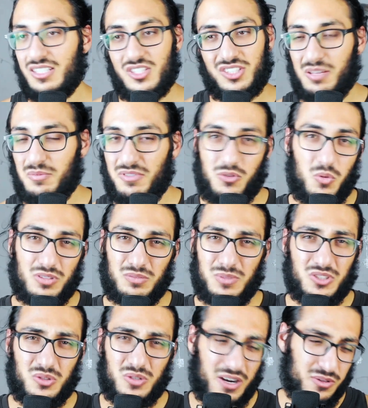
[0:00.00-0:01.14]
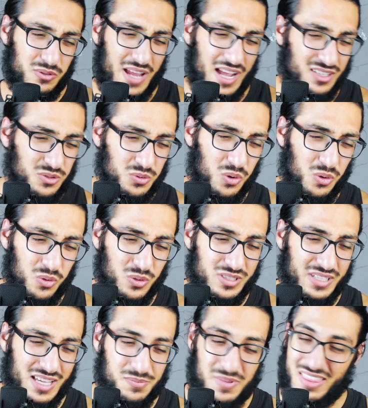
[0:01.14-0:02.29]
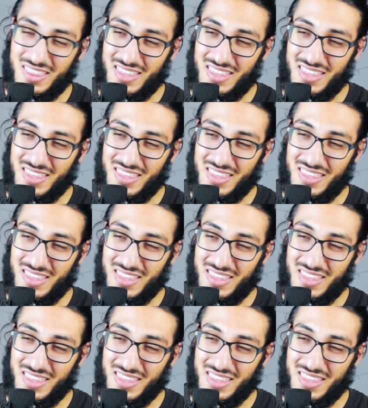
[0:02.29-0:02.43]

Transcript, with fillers: Just tell me if you want me to like react to all those guys, but